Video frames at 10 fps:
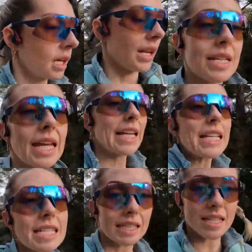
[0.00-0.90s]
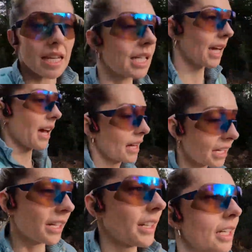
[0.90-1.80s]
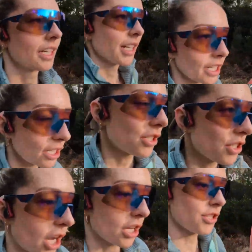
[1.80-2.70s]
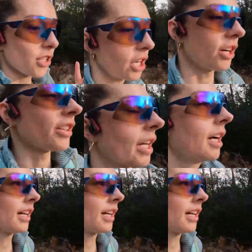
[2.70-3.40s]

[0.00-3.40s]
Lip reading: and nearly 16k, just on